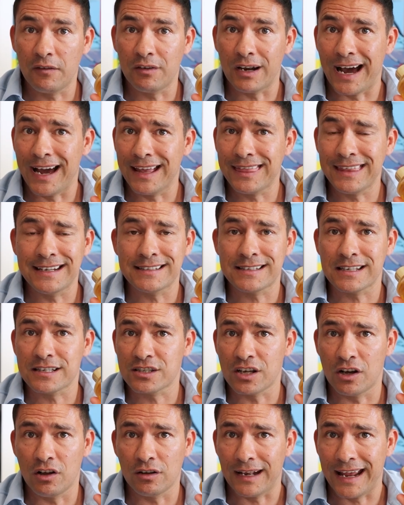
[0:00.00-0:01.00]
love it. I think it's a
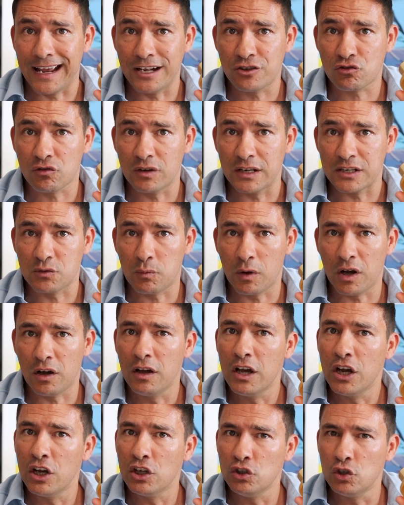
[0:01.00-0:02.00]
solid entry as
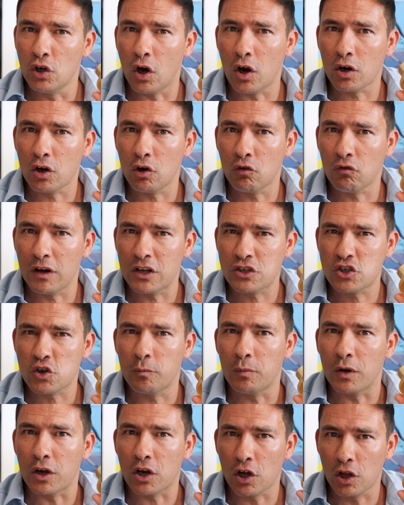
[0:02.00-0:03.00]
well. Darker,
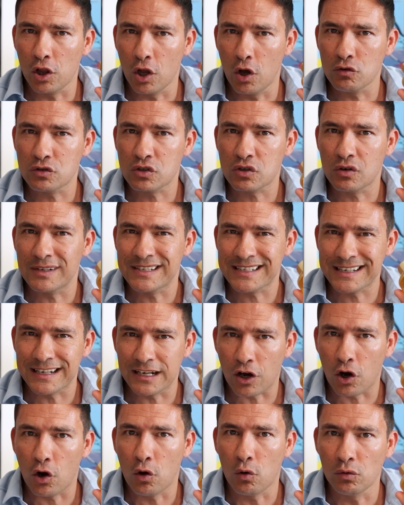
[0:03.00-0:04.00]
richer, but closer. It's
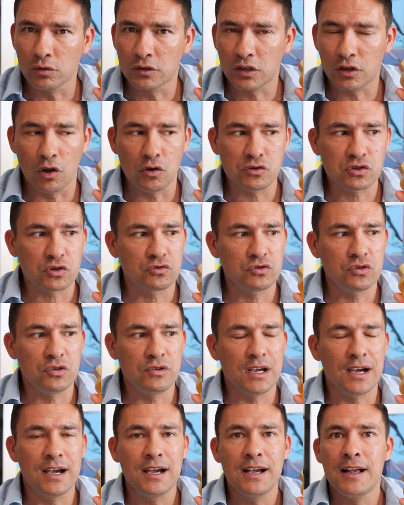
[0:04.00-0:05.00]
going to hold closer to
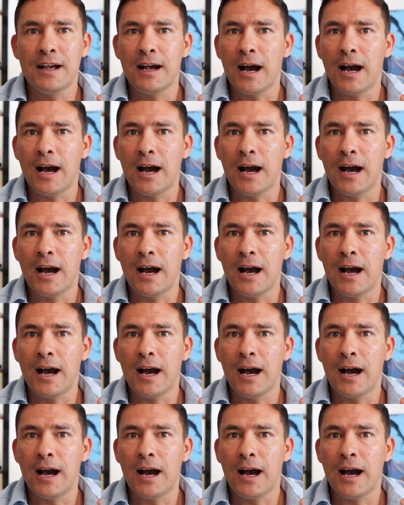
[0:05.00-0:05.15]
you.